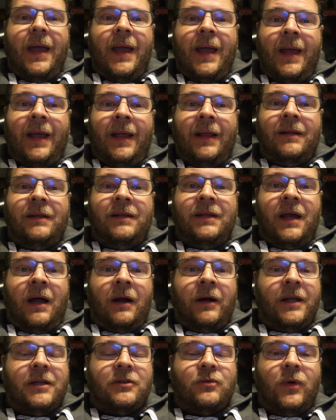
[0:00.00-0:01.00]
And the
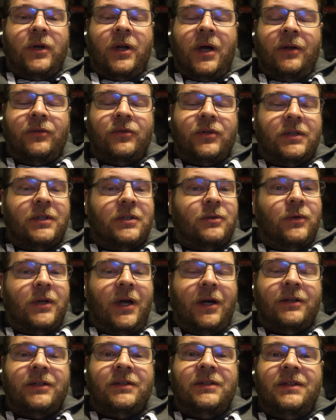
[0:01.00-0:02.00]
RX100 is
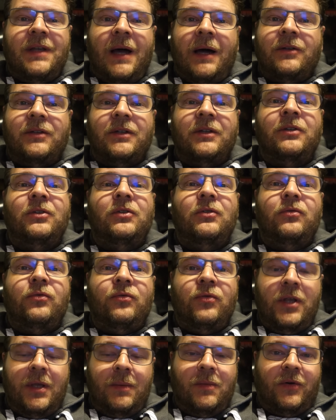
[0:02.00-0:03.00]
without a doubt a
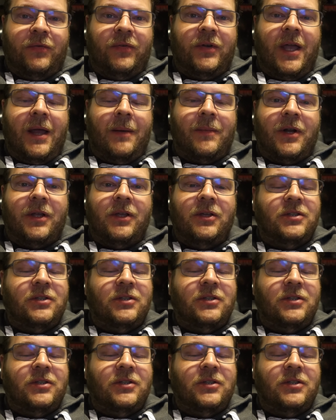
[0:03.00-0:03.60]
dream of a camera.